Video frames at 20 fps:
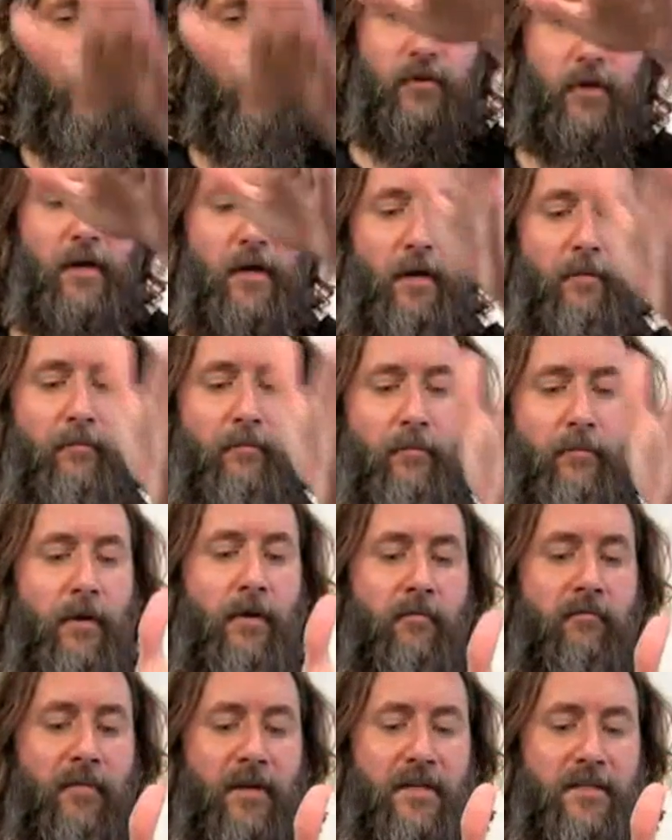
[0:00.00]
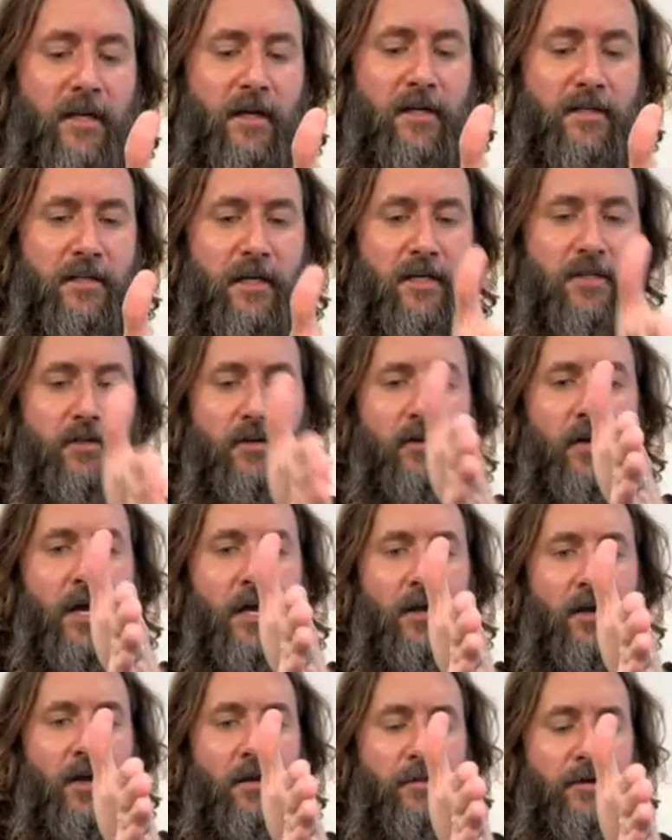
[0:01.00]
will go straight up. My second section
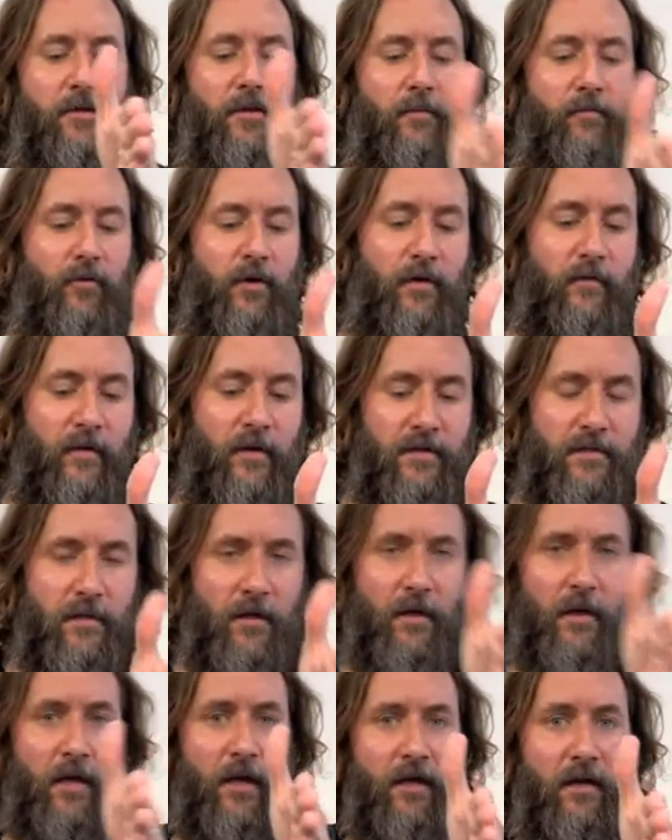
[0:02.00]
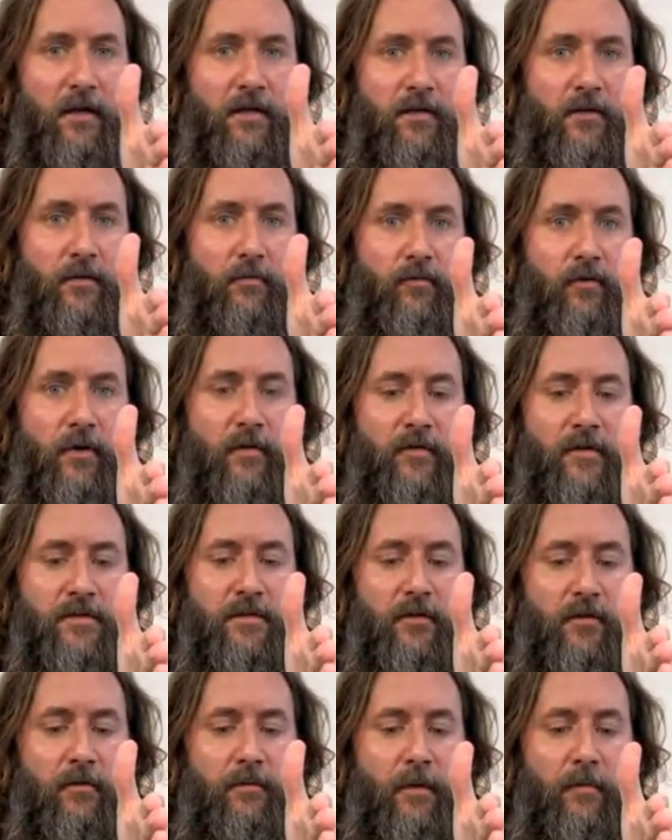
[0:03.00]
will kind of come into the previous and into the
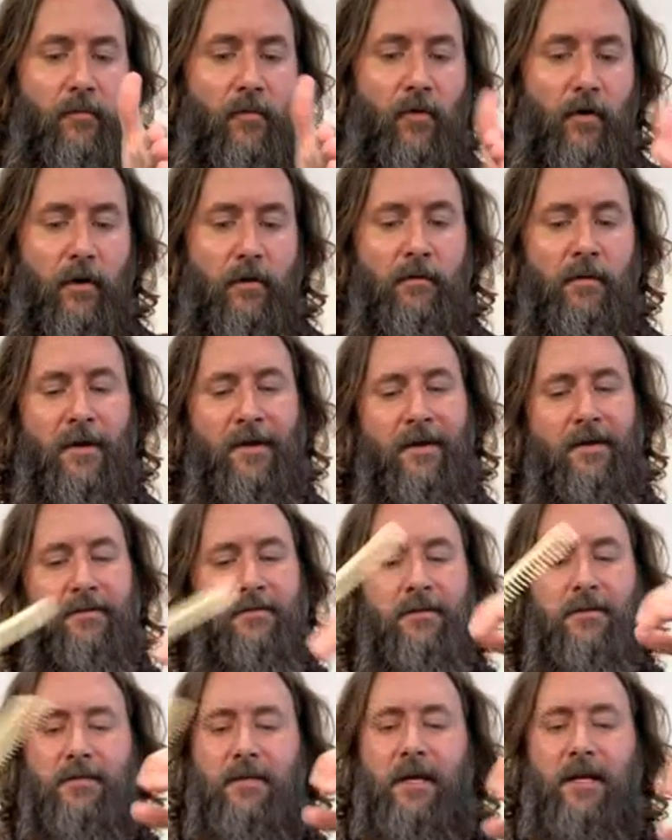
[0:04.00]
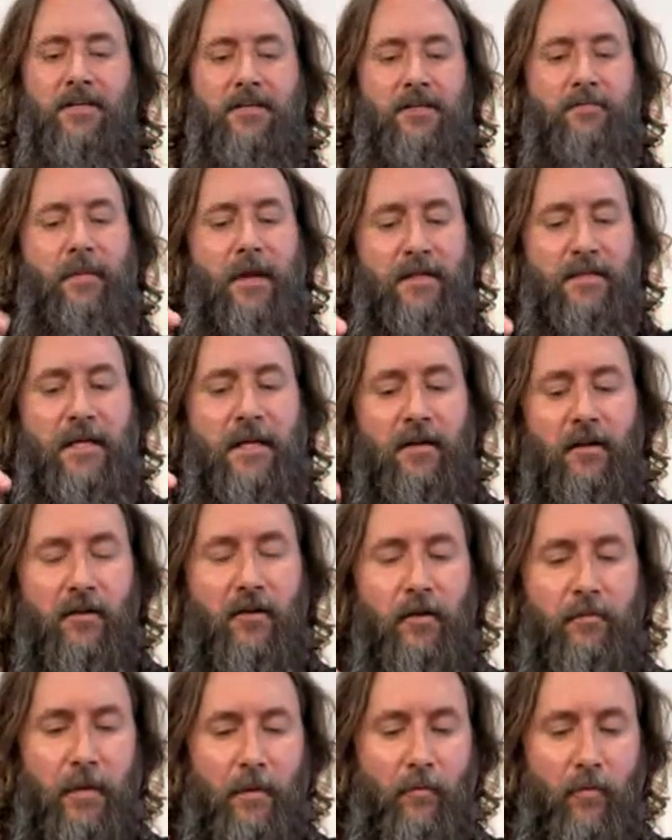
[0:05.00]
previous a little bit more, just to kind of just maintain a
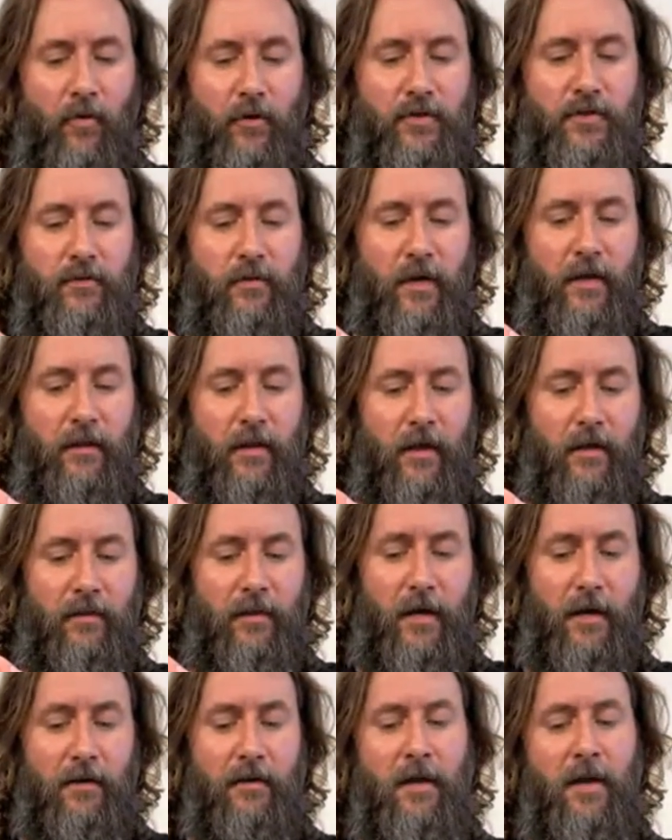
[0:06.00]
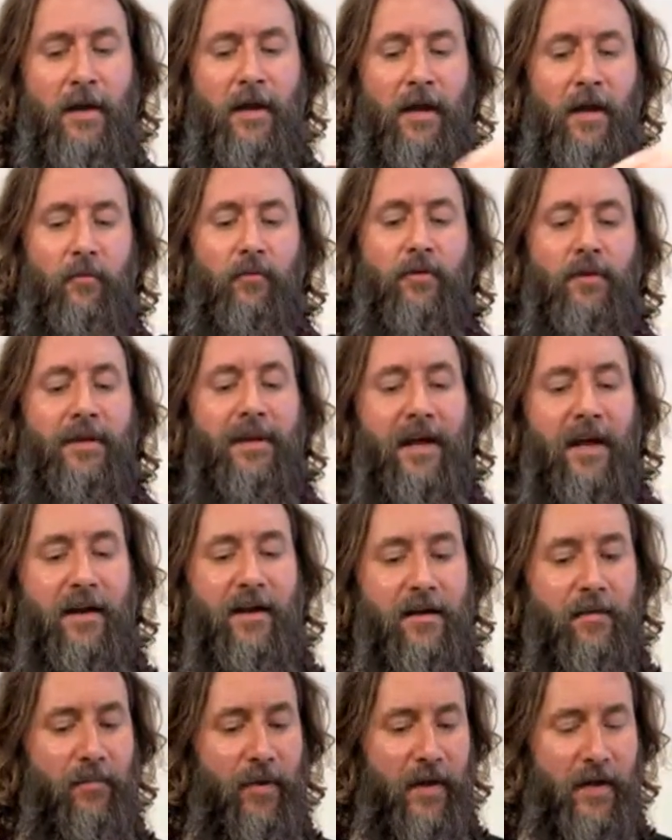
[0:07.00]
little bit more strength in there. It really
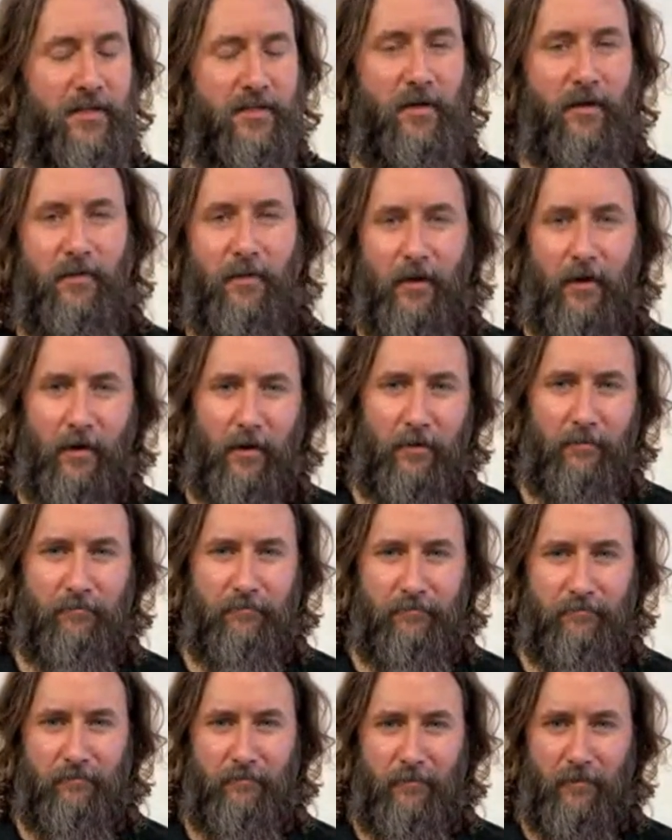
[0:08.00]
kind of depends on their